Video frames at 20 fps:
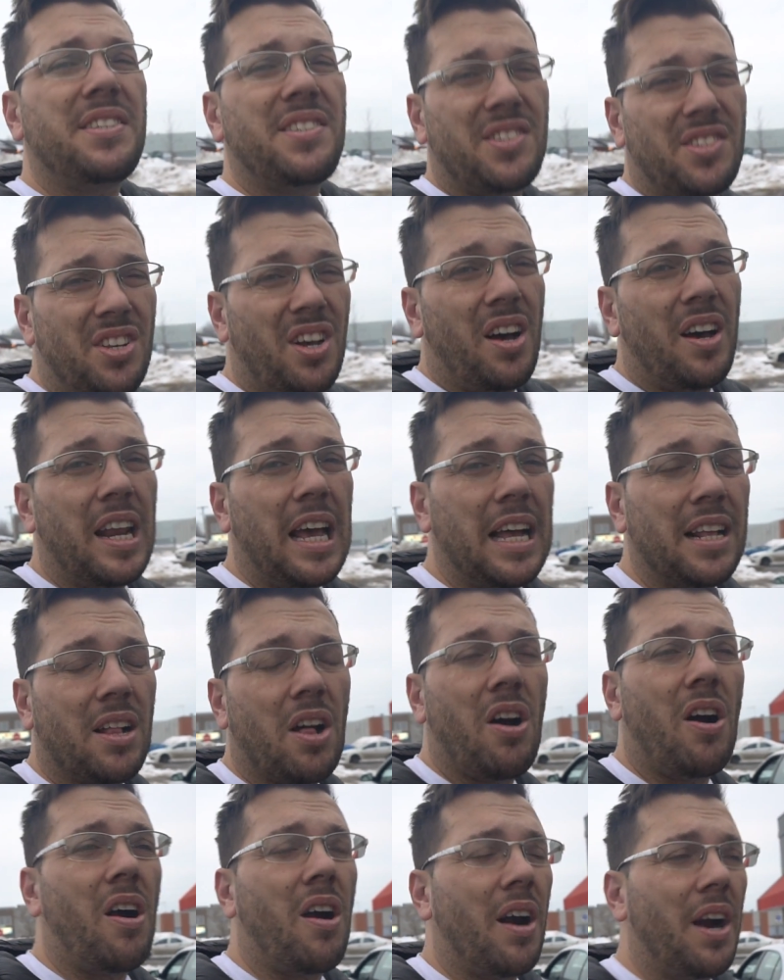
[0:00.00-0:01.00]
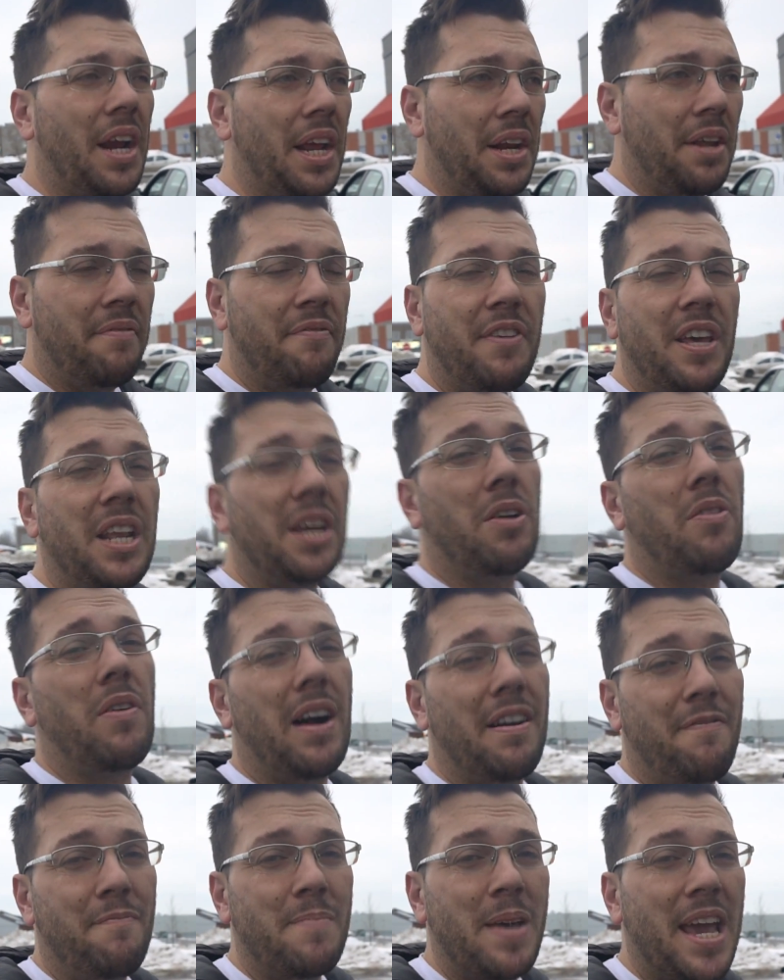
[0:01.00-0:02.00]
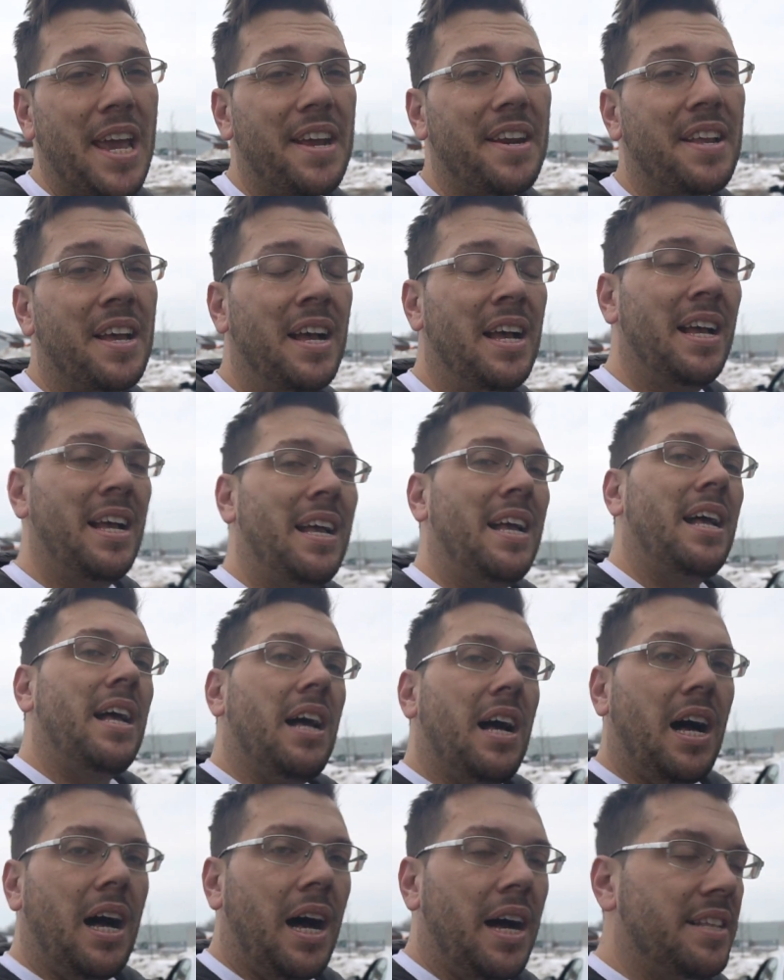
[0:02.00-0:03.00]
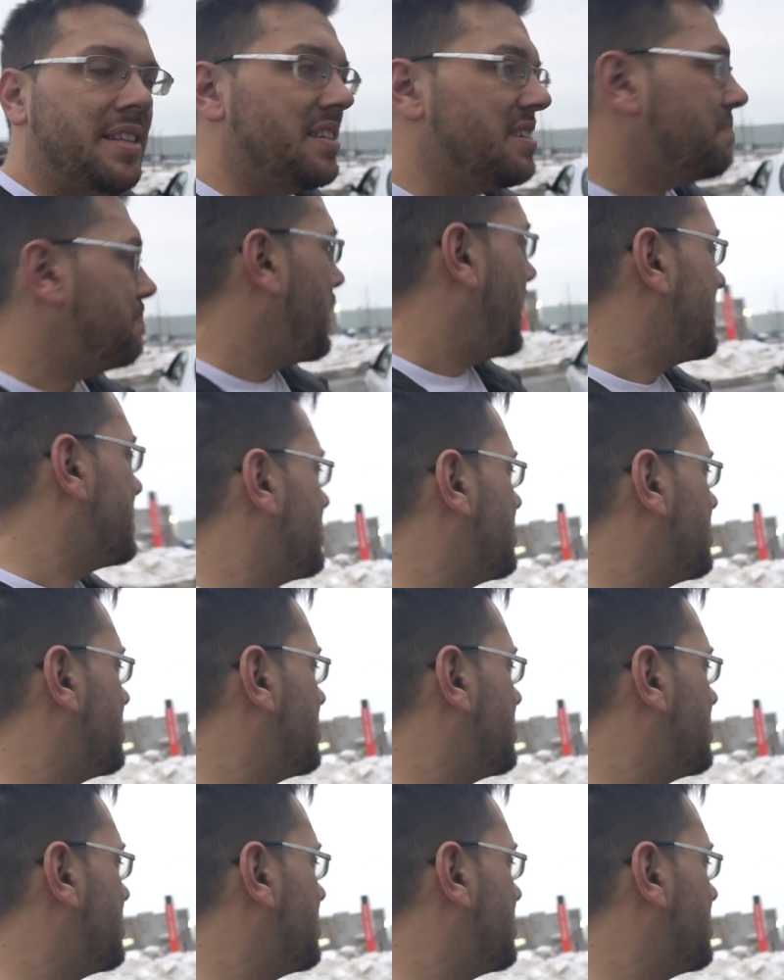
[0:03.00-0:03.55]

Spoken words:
saw that car in a video I've made this past